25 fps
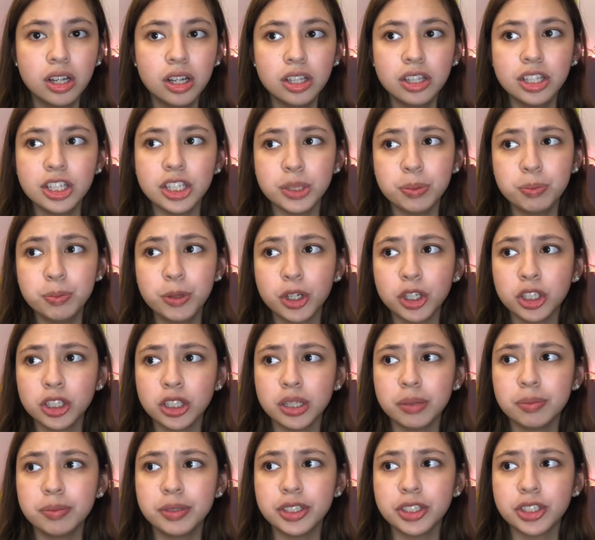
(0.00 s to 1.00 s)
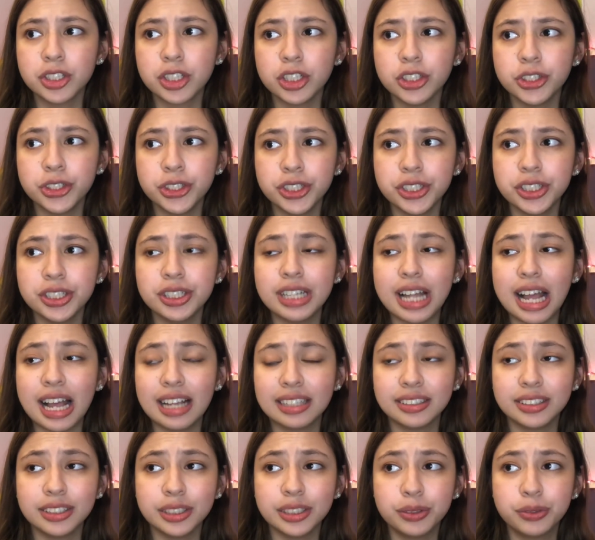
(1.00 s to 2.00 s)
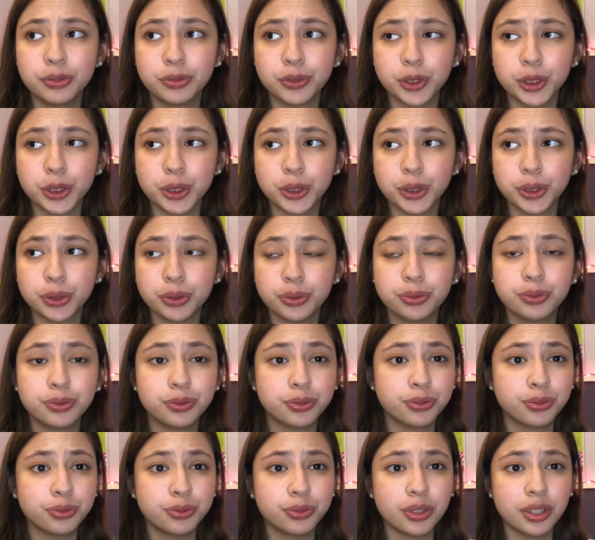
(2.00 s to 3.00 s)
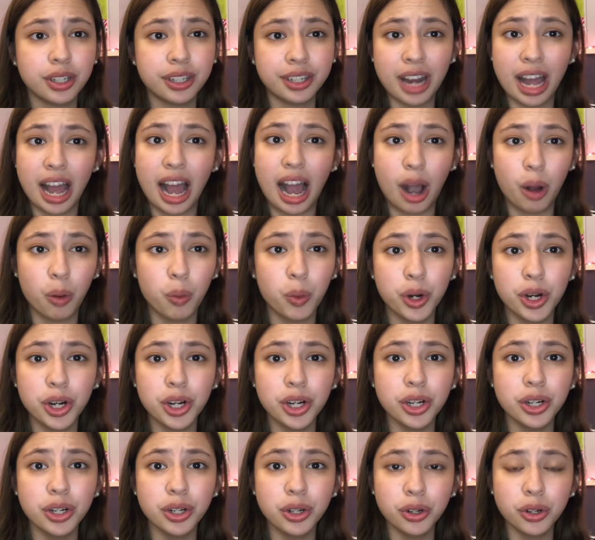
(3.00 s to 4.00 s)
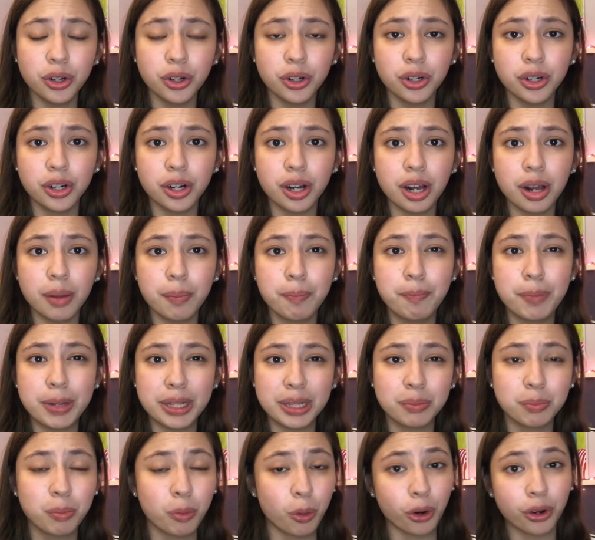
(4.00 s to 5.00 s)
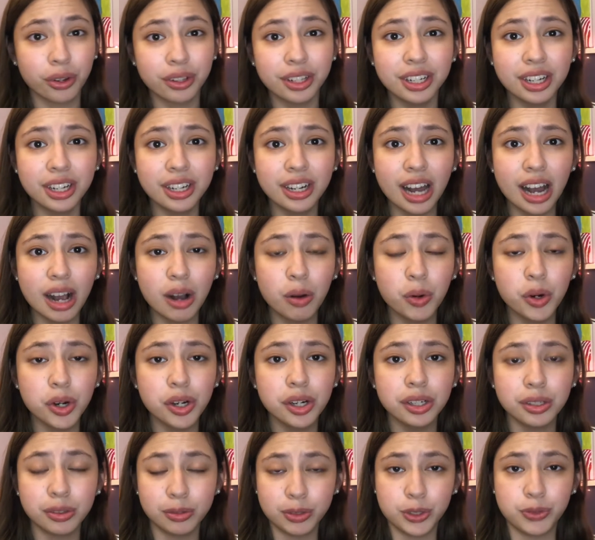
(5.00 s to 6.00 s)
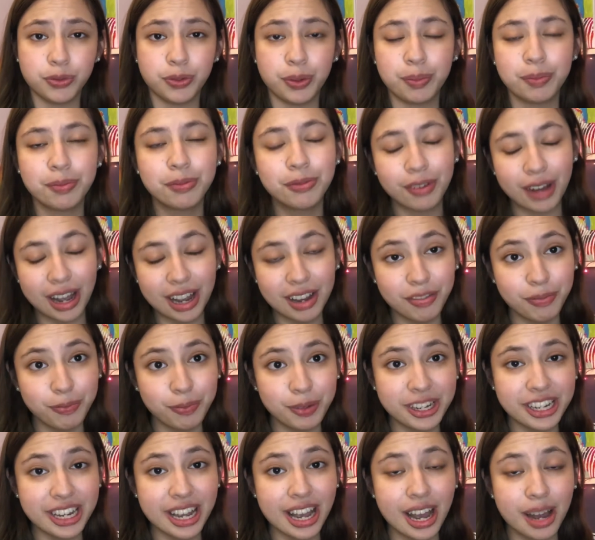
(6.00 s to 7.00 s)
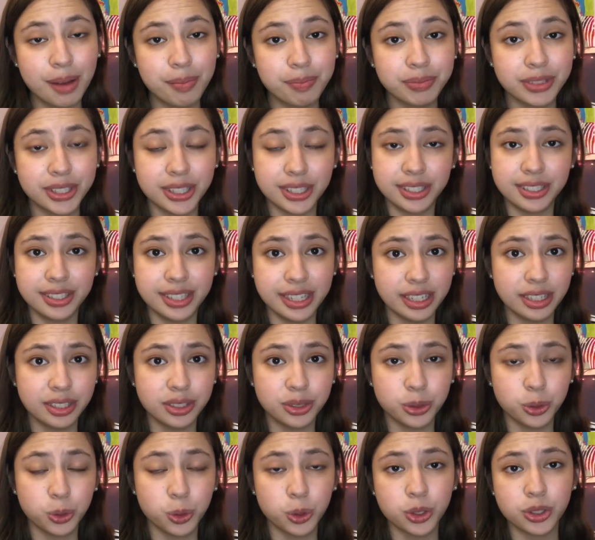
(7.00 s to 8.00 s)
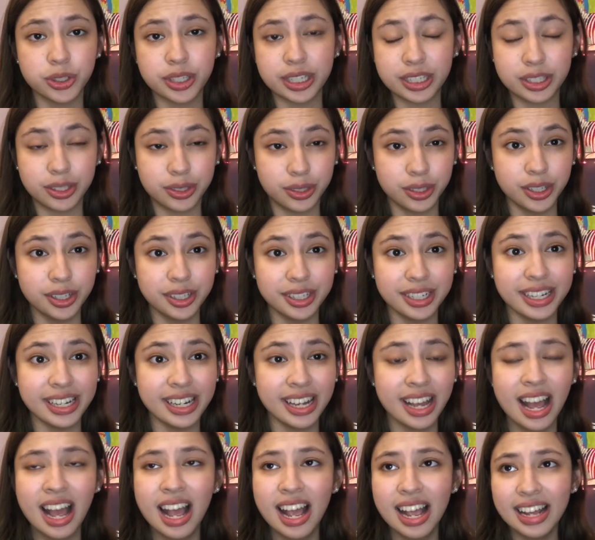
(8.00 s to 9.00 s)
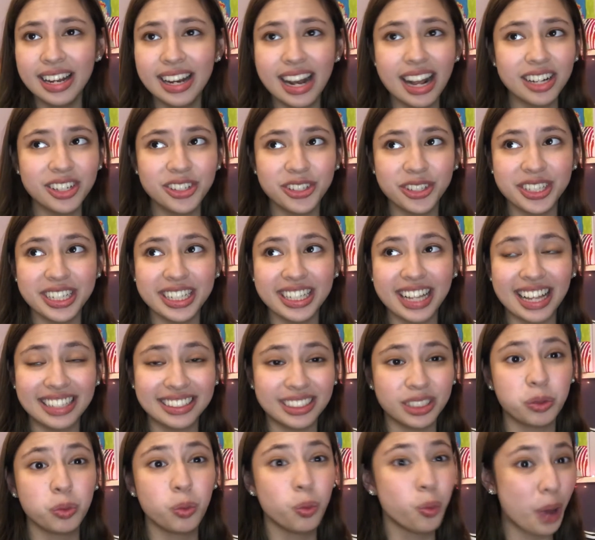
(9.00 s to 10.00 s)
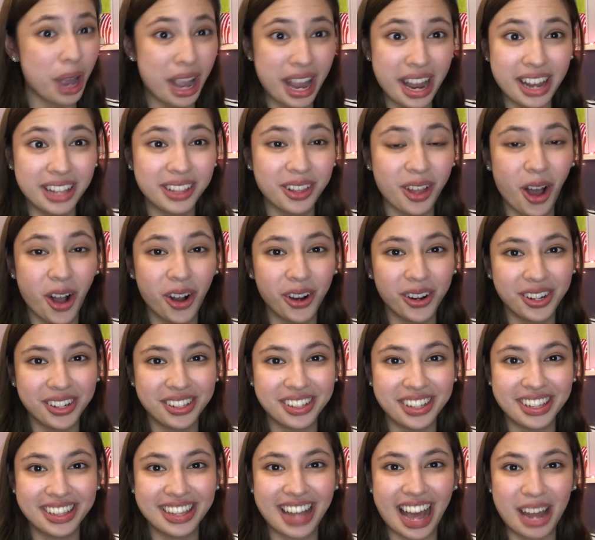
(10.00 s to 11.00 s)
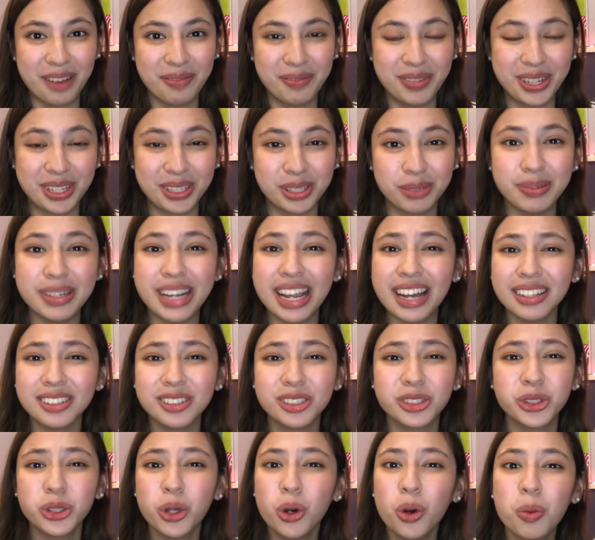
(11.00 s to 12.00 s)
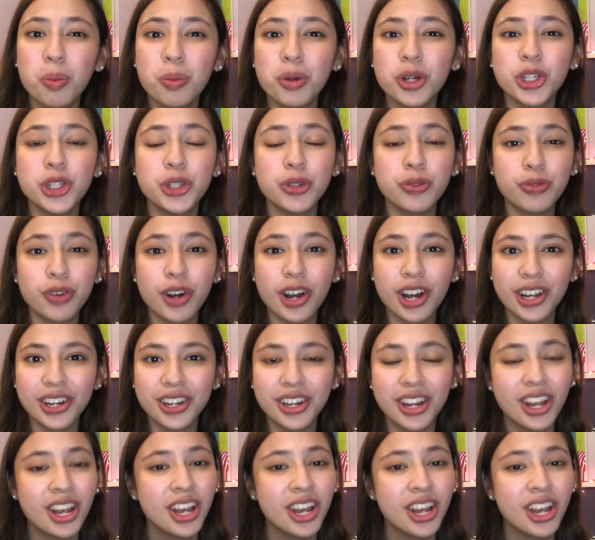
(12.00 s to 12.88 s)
this book club discussion lasted for an hour or a bit more than an hour. It was from 5 p.m. to 6 or 6:30. It actually lasted way longer than that because we had so much fun